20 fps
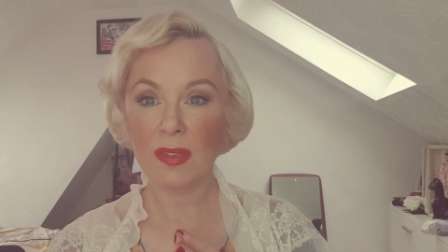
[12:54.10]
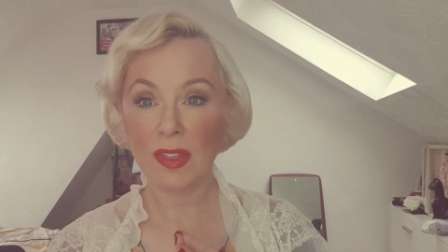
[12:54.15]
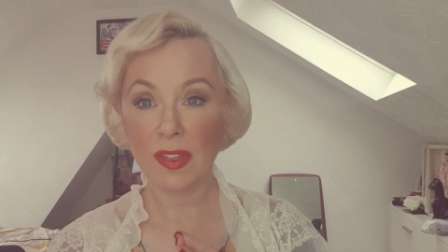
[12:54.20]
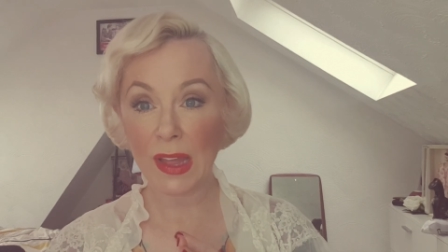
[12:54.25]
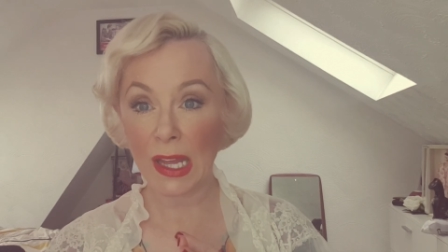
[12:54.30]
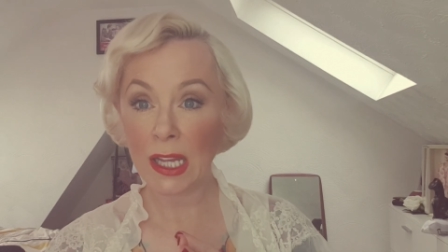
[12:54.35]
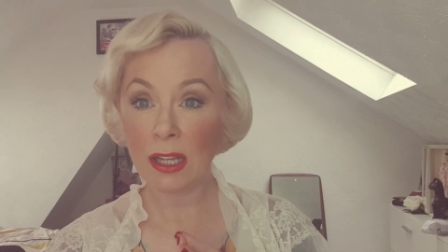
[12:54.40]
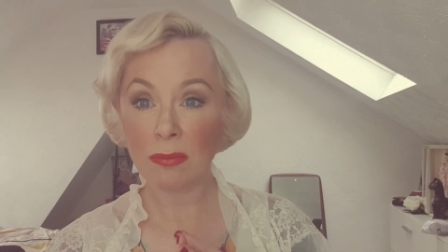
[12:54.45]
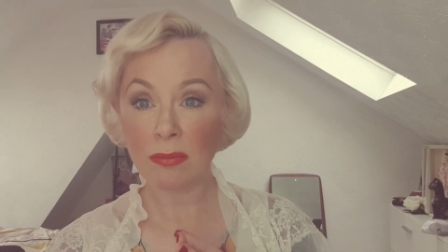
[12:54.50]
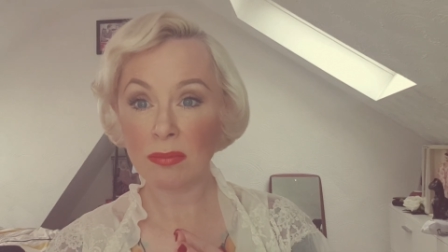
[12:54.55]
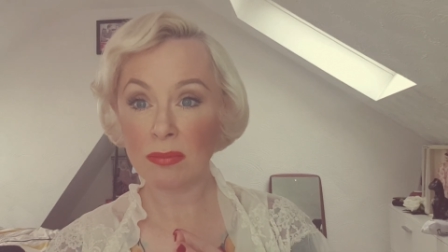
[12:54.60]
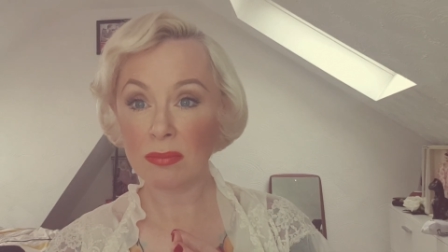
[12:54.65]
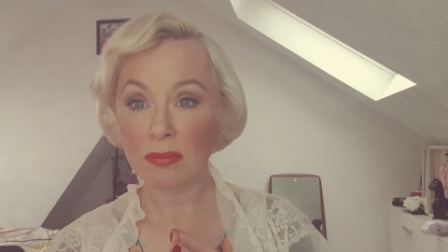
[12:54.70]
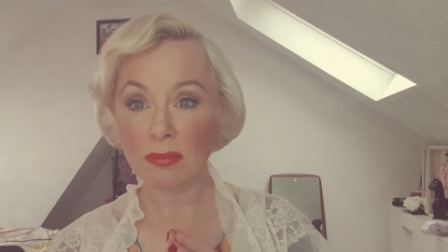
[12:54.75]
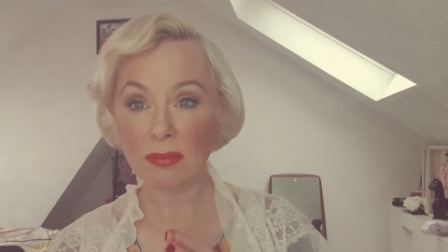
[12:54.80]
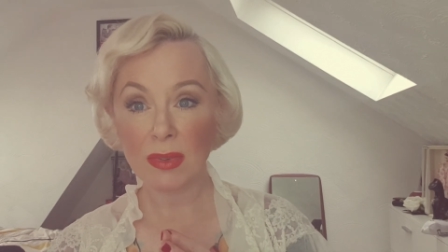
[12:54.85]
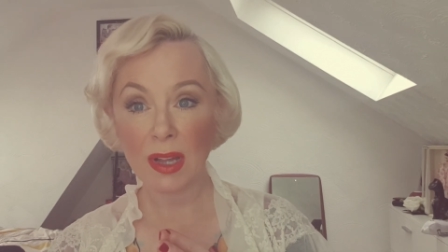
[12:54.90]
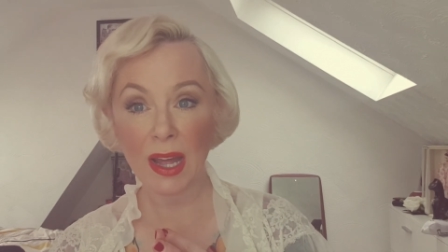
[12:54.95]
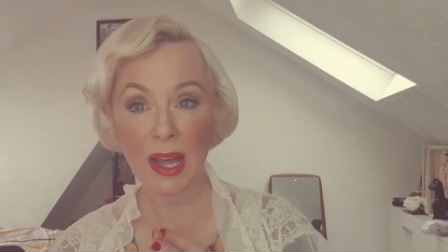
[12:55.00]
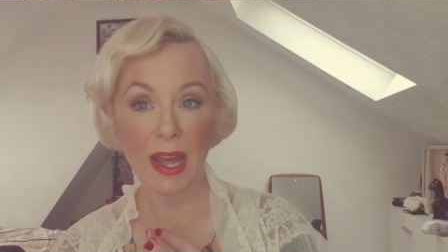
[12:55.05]
thing,
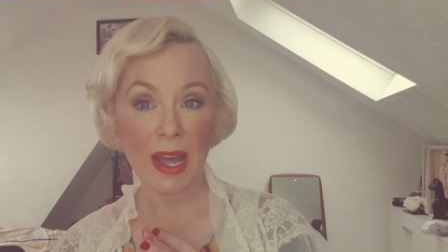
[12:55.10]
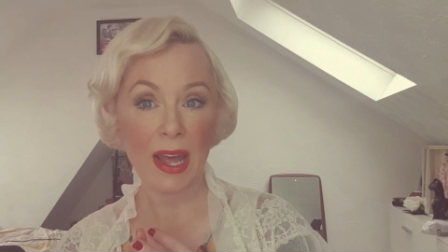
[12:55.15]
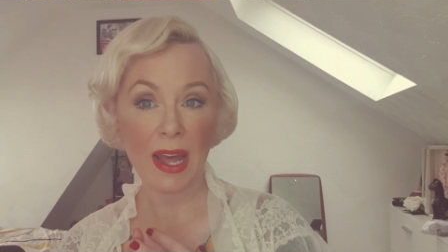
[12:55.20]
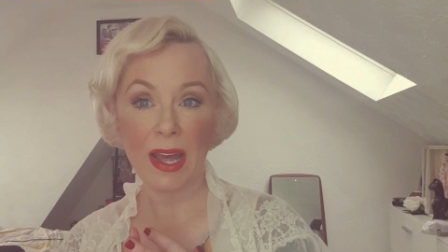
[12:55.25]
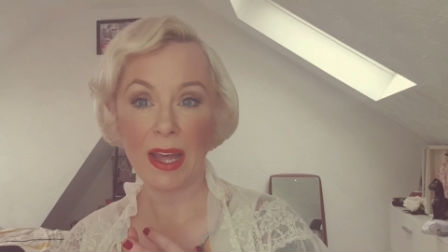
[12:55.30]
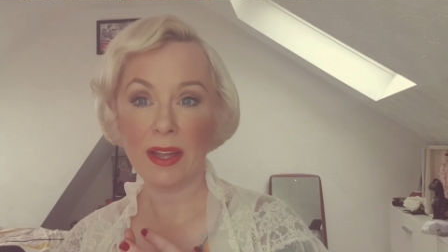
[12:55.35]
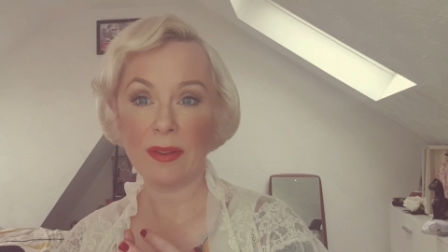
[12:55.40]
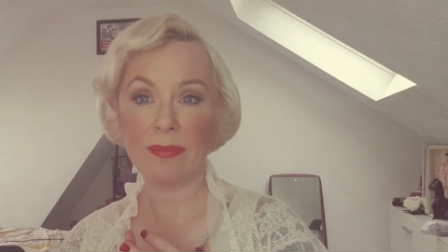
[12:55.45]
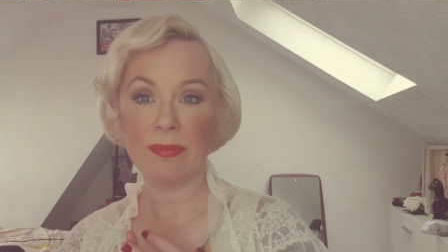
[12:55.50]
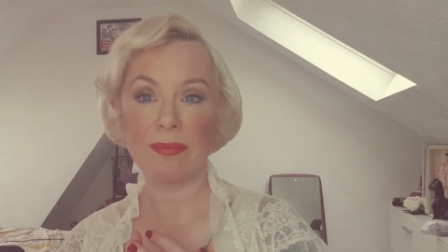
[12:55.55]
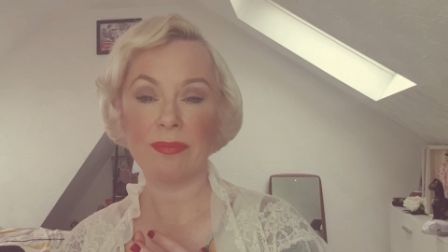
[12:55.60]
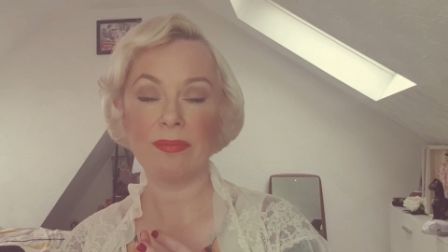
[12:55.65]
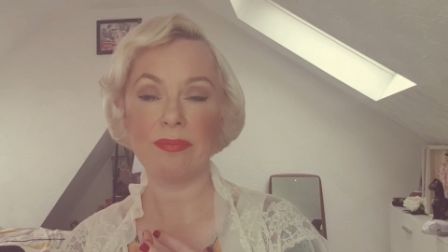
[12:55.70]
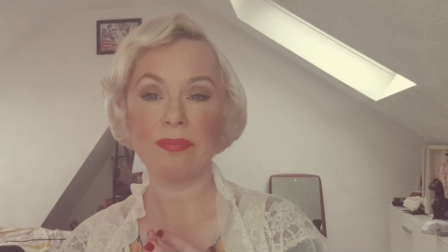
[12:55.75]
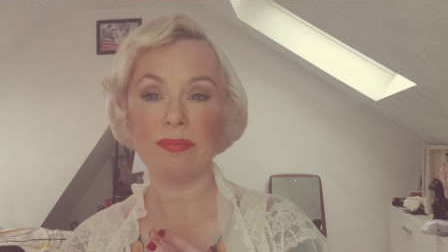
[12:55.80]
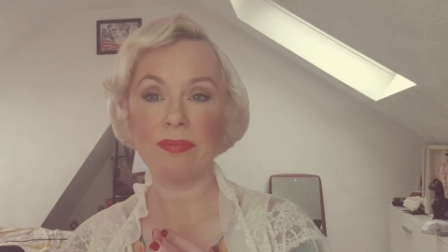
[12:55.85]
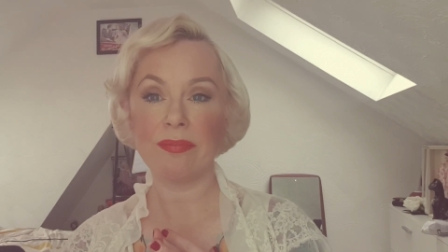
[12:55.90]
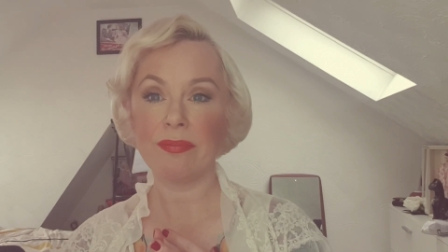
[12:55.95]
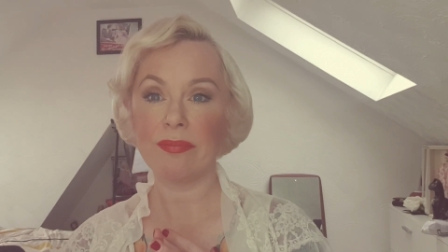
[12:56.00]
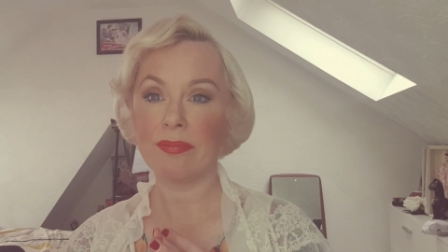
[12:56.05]
hair,
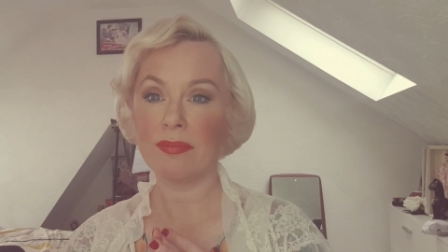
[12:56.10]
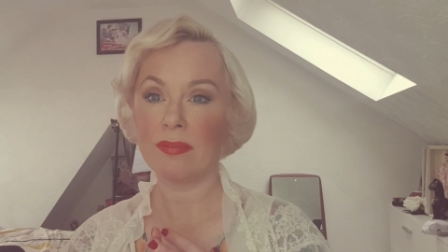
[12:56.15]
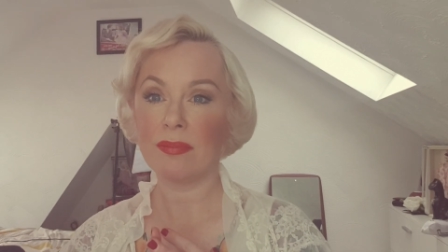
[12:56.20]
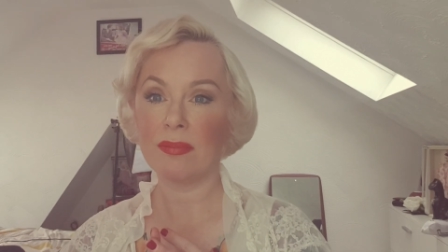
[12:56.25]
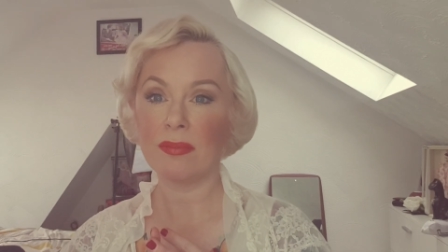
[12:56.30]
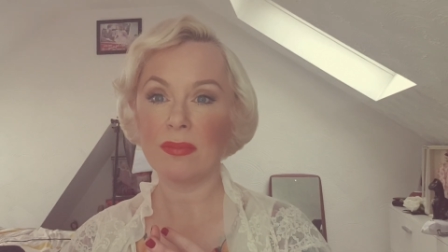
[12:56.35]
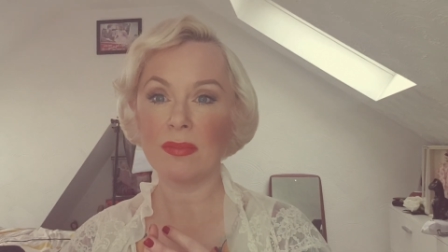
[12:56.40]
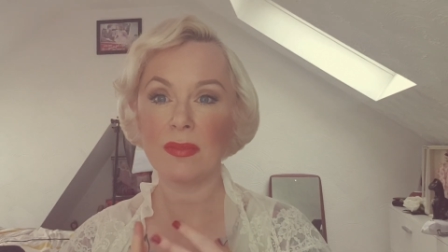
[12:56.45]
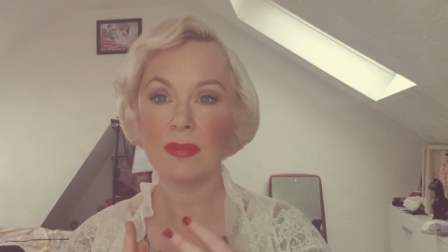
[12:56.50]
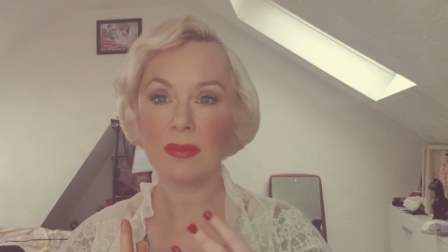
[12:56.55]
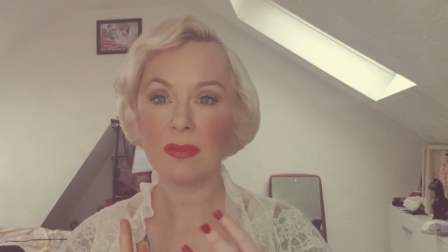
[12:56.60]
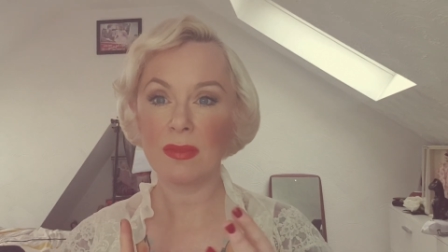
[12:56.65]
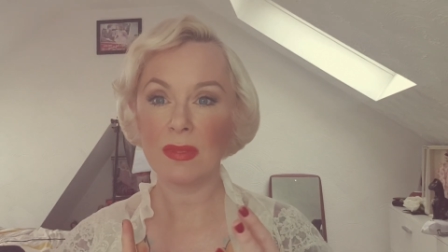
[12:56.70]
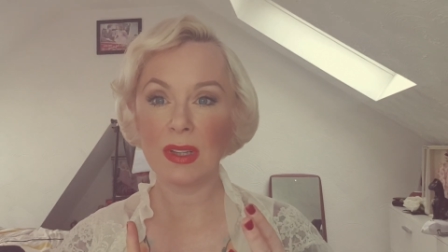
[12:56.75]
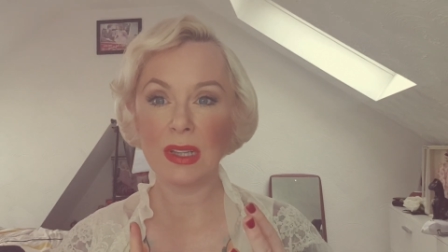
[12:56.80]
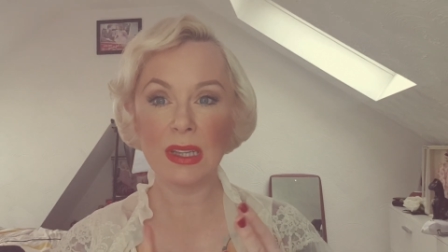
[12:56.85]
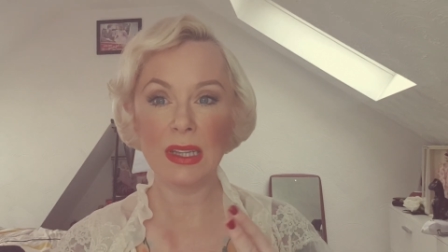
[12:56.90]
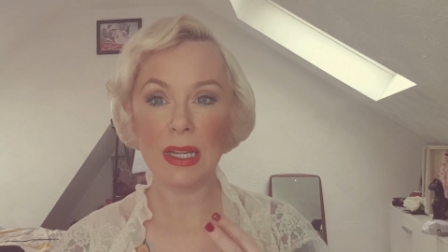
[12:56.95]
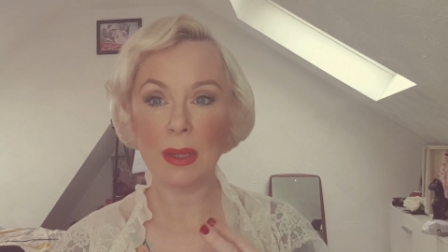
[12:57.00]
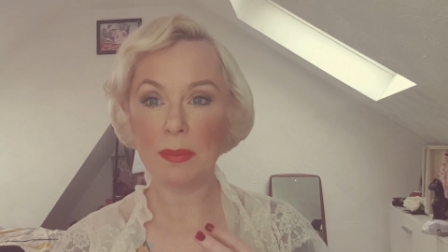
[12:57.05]

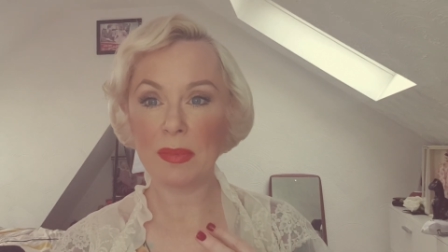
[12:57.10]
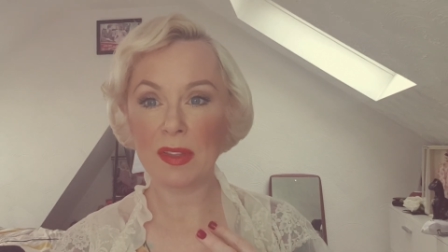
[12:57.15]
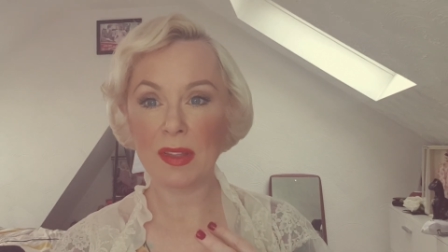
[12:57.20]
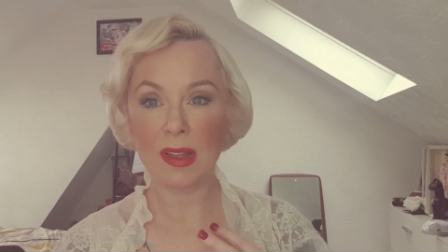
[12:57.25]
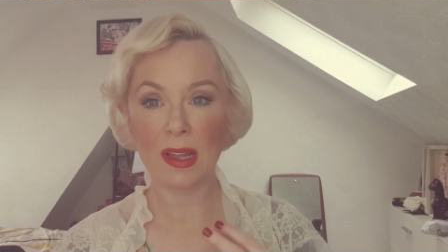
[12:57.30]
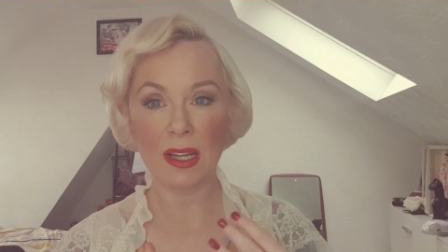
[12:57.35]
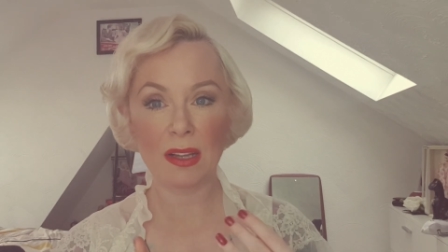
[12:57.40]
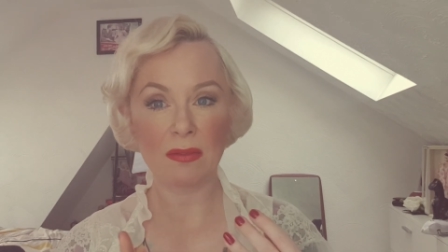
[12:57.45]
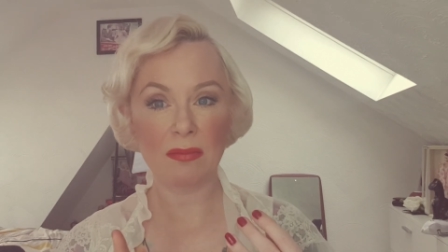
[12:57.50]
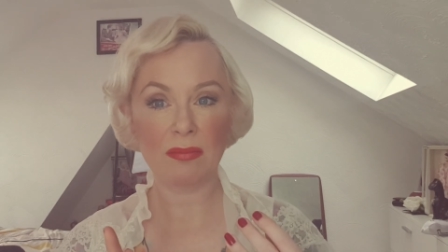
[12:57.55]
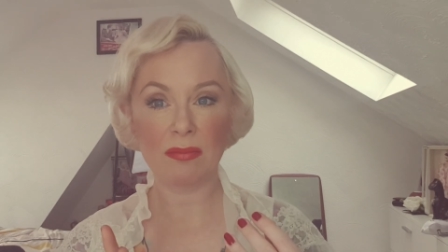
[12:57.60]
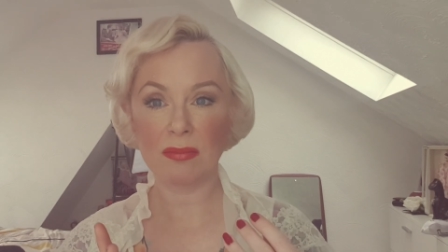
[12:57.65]
lipstick,